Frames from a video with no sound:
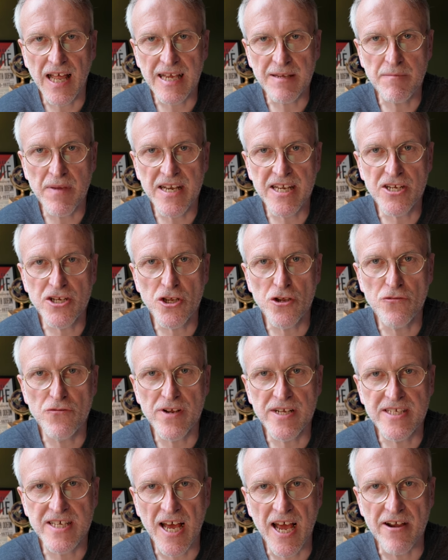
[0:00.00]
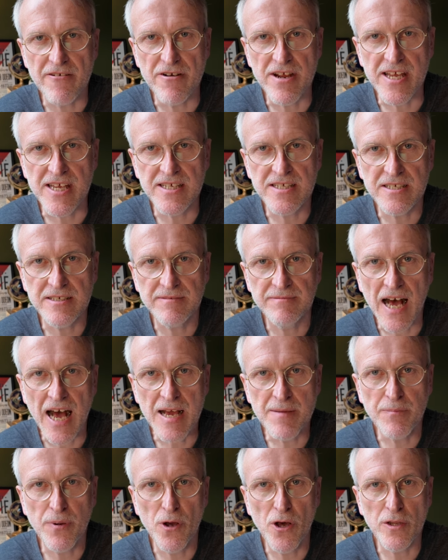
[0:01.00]
Like many new retirees,
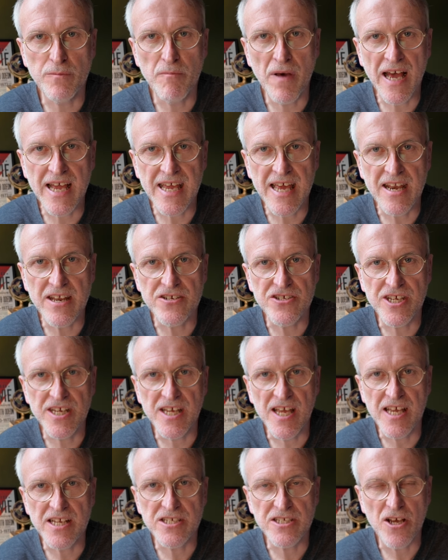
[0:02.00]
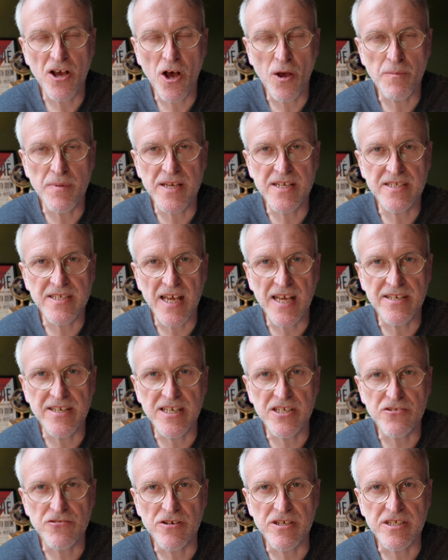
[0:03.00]
I poured my energy into hobbies and
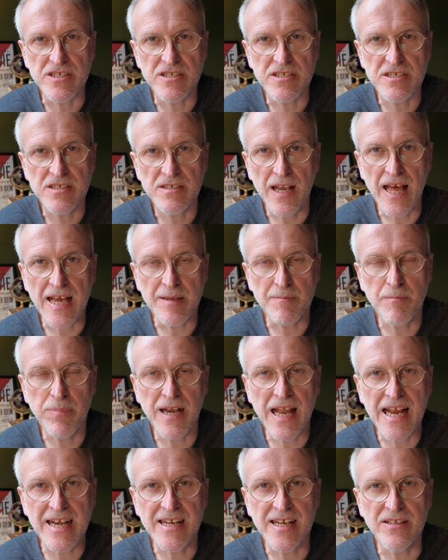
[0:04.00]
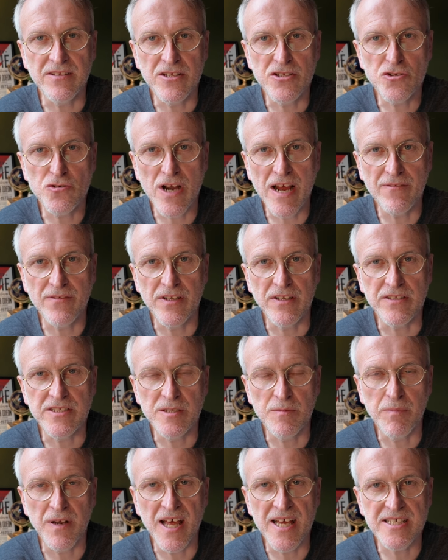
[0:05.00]
interests, like planning the travel
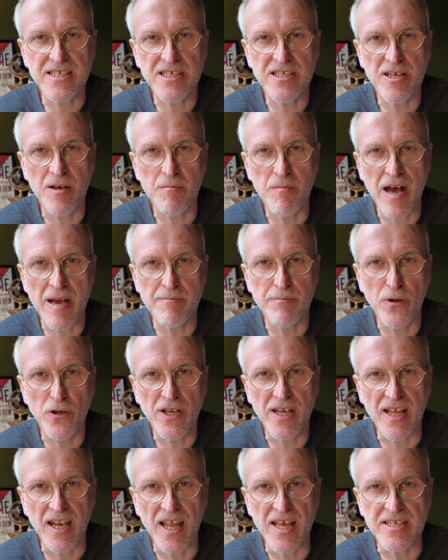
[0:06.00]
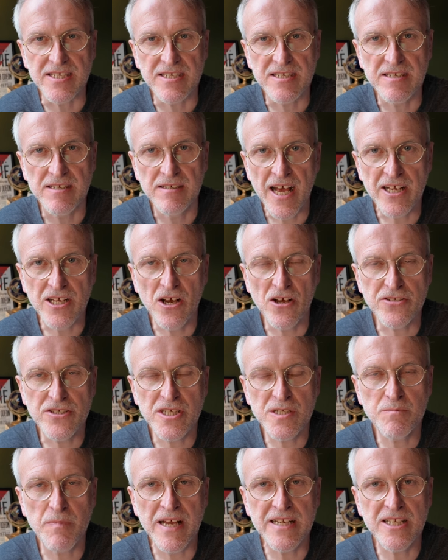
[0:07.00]
to places on my bucket list. I got to
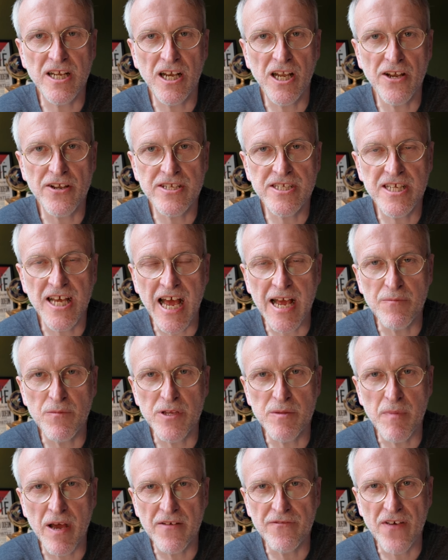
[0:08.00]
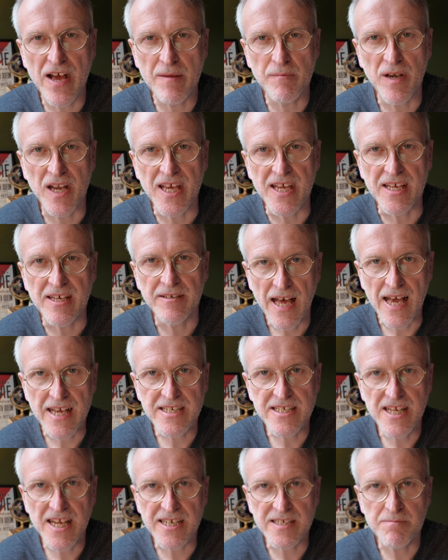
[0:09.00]
spend a lot of time with my family. I
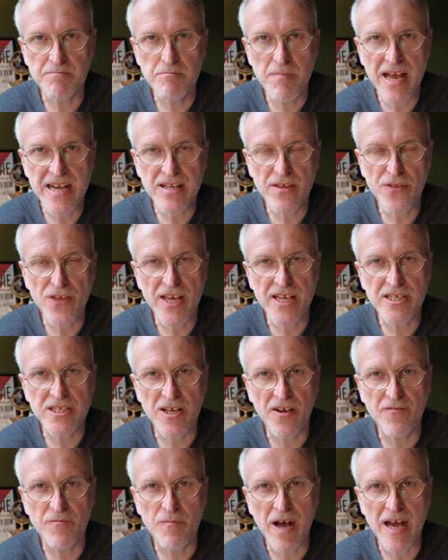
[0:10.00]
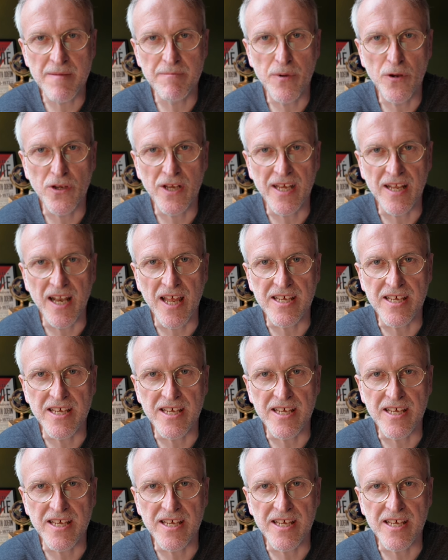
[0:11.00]
ticked many things off my bucket